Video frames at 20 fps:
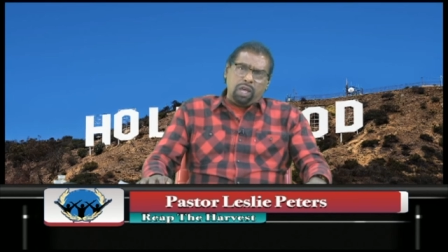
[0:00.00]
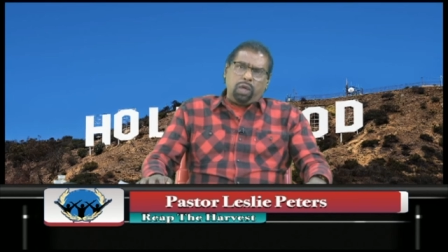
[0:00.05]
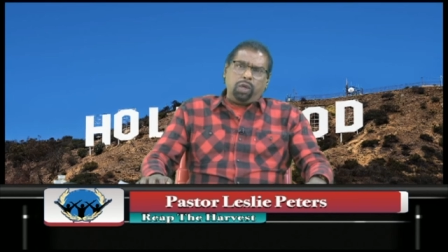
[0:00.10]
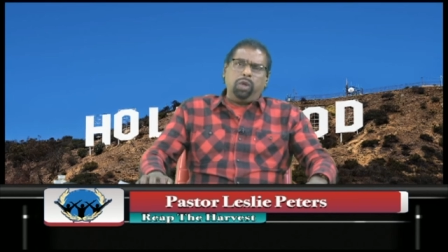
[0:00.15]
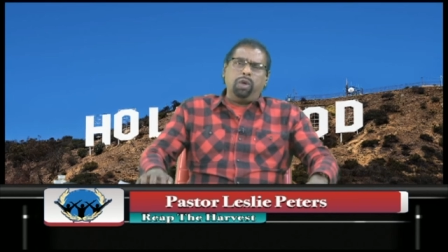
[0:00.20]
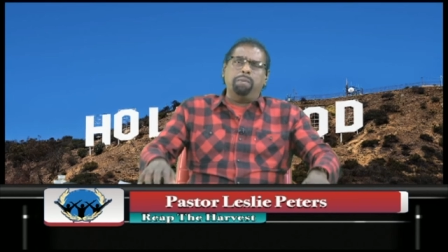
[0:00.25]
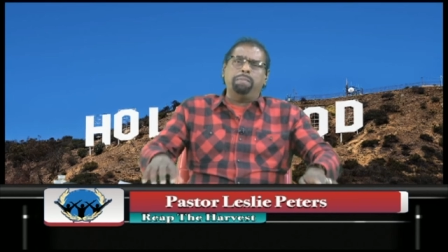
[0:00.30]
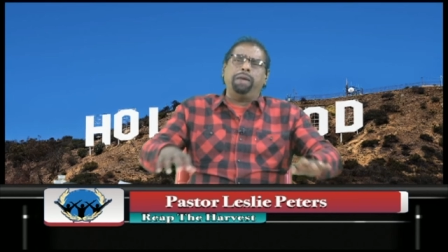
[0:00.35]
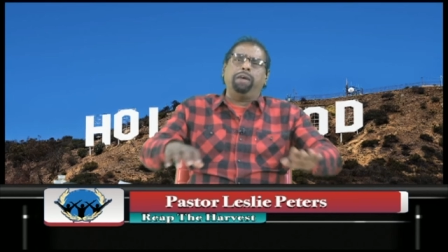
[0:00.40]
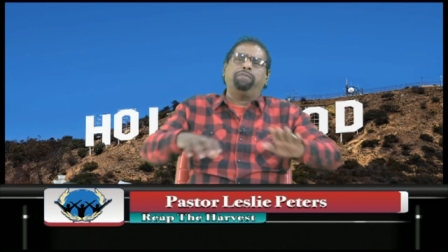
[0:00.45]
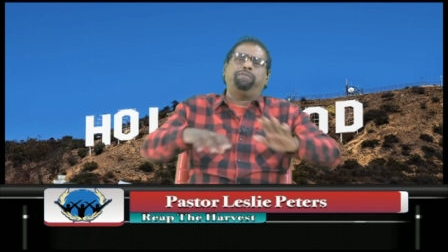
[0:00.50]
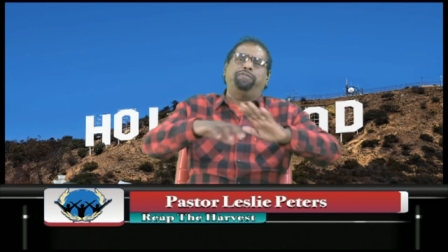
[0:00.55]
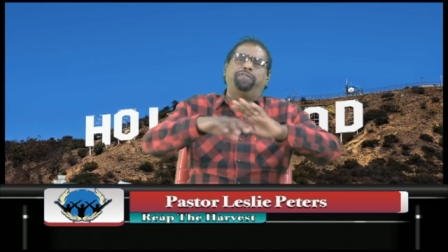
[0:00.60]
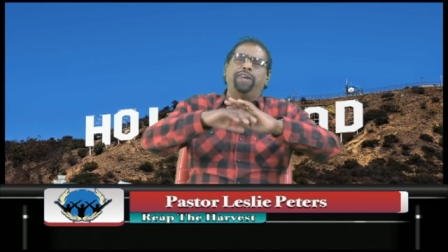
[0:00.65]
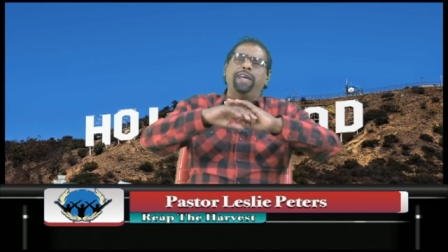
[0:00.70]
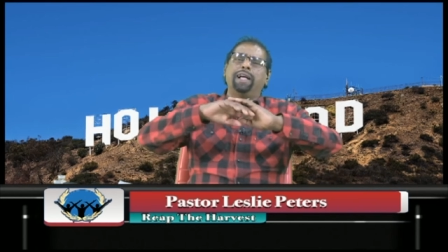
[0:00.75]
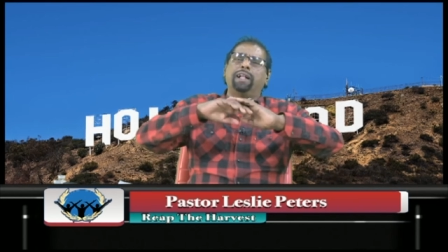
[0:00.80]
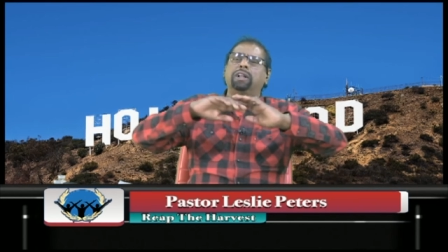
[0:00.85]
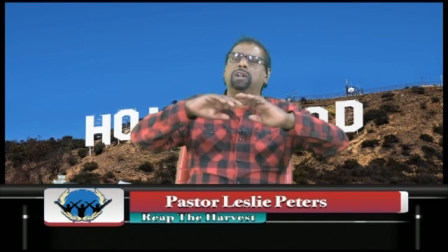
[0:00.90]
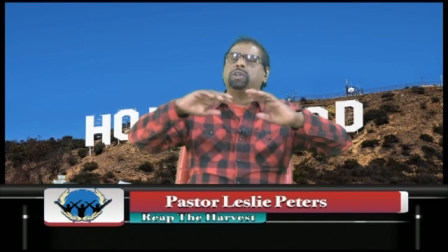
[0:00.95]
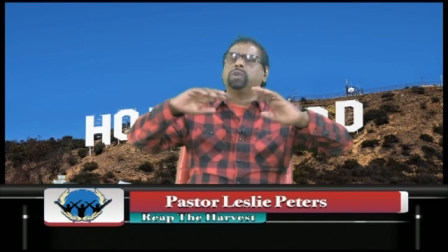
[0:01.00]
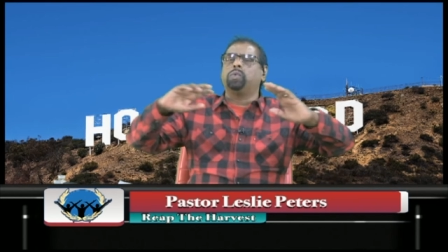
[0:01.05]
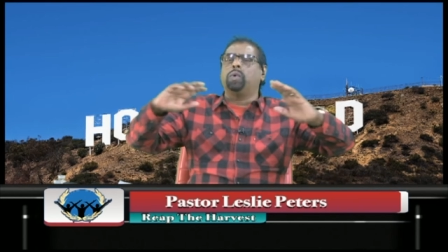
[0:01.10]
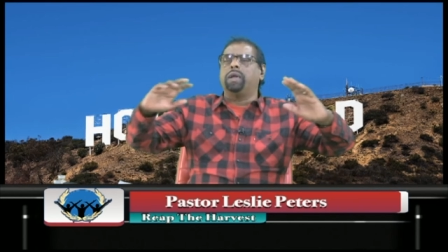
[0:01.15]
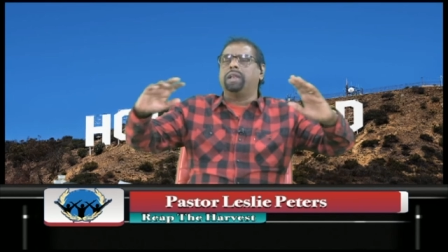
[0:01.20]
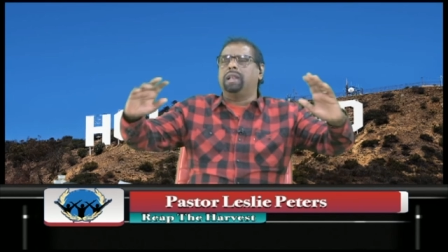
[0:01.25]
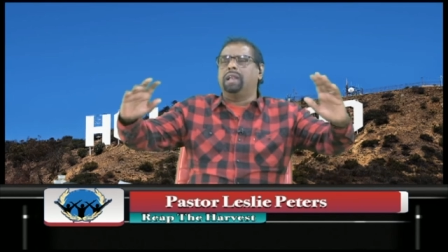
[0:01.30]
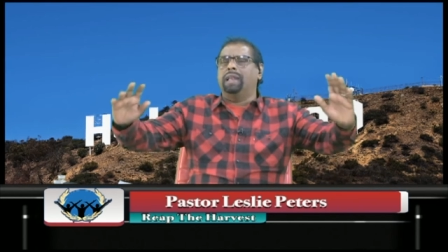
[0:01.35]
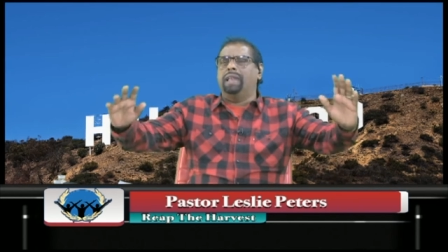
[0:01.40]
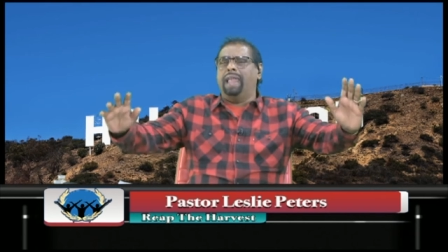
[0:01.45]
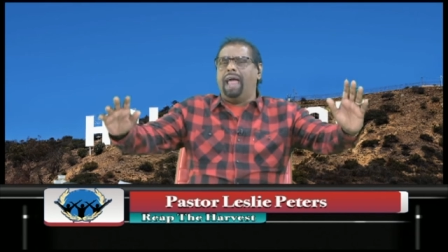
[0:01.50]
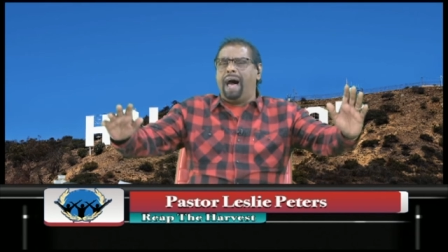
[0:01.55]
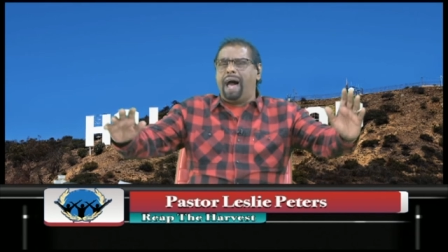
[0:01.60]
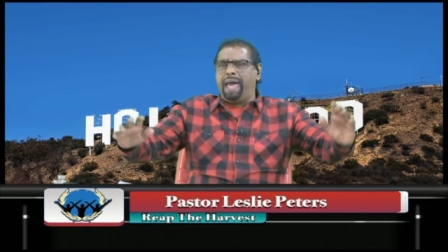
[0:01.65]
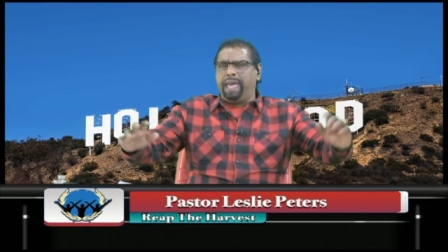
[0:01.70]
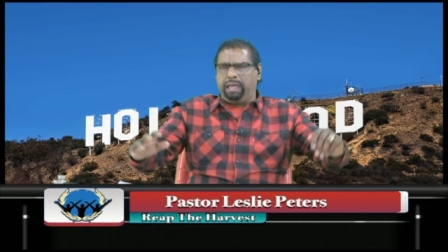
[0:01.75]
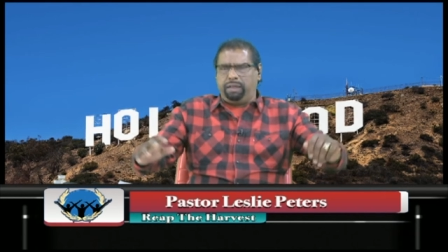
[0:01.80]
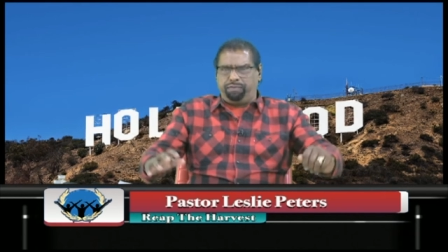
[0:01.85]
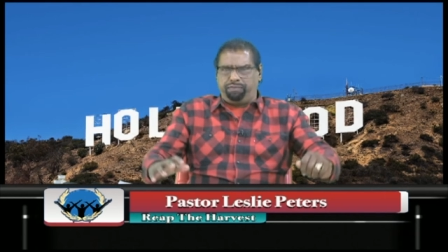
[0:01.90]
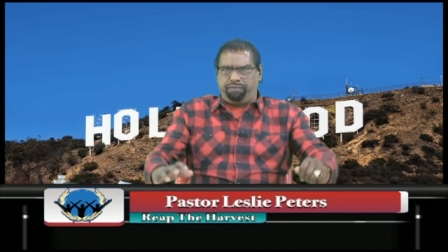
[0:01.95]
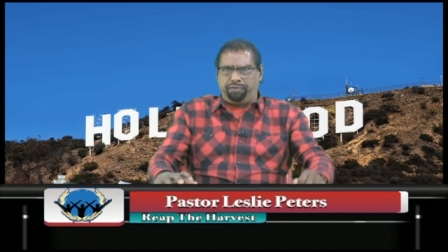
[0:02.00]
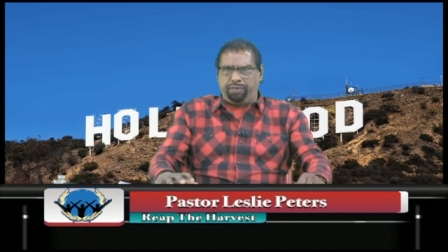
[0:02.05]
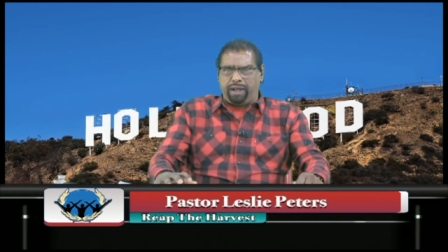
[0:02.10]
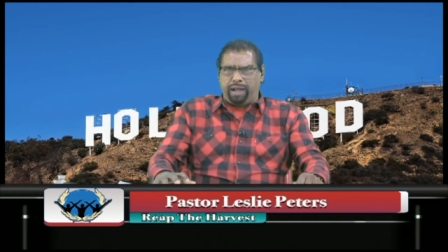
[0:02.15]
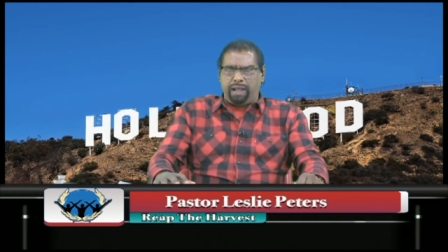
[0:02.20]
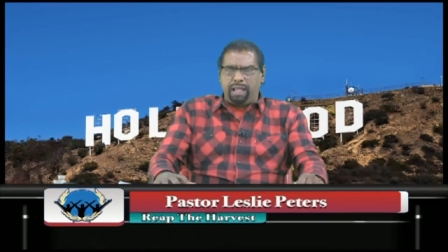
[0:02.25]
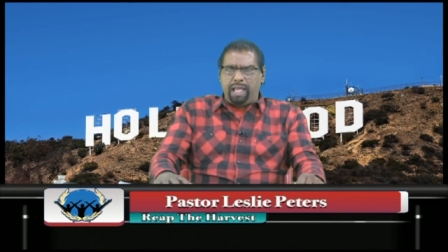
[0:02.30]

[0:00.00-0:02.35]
You be filled with life.